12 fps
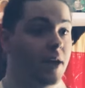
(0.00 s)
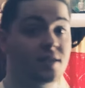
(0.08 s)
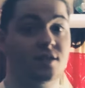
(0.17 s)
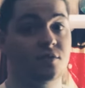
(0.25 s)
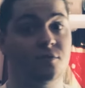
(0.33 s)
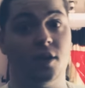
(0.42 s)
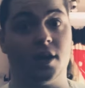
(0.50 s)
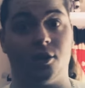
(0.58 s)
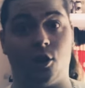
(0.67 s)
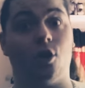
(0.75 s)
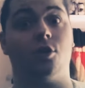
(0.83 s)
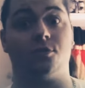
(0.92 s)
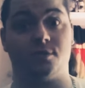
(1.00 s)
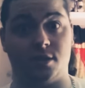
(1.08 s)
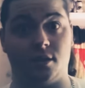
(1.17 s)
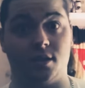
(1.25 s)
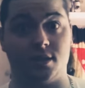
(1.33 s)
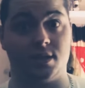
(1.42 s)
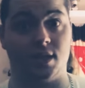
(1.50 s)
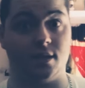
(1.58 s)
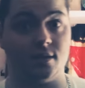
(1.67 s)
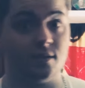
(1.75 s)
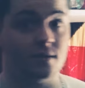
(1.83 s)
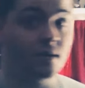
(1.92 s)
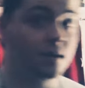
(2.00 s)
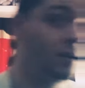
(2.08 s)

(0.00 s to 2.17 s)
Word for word: that's a fucking earth still exists